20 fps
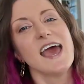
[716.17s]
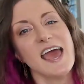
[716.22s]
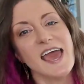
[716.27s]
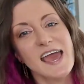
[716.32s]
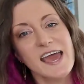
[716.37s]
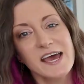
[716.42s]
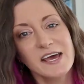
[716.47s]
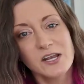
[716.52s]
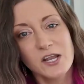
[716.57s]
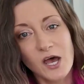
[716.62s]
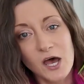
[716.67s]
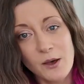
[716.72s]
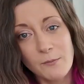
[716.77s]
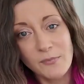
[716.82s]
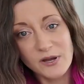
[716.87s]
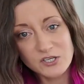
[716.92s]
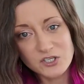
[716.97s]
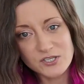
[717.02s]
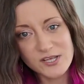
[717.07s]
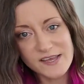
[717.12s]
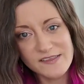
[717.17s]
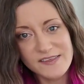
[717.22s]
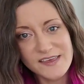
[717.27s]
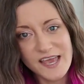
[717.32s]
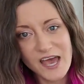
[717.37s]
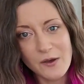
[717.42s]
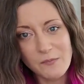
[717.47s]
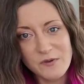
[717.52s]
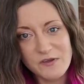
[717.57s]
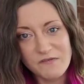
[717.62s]
And much like the
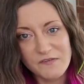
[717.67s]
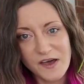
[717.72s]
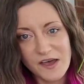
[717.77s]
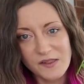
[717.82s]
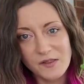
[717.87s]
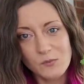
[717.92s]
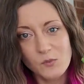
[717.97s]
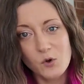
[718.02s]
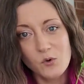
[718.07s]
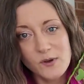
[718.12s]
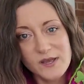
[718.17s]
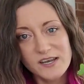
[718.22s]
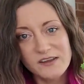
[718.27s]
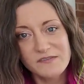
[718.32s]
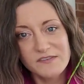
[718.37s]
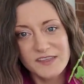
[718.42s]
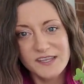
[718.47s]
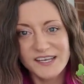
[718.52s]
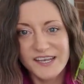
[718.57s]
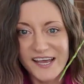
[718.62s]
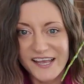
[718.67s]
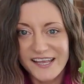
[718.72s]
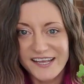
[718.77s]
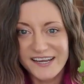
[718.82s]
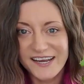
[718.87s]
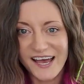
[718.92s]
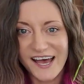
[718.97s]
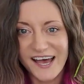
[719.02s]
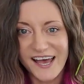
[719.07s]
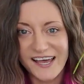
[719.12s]
Epiphyllum Queen of the
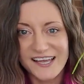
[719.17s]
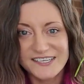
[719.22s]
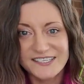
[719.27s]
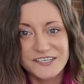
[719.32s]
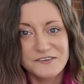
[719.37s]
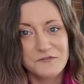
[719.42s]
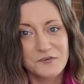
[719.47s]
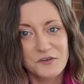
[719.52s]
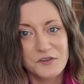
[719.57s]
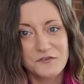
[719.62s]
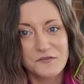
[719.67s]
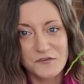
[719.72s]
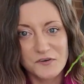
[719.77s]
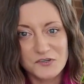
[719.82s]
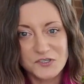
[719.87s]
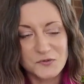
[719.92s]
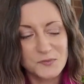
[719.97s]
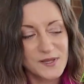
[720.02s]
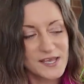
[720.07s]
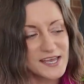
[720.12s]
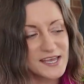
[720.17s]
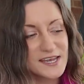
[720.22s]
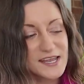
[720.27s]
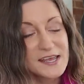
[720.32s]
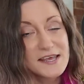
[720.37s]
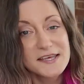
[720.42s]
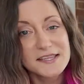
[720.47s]
Night I did for the first plant,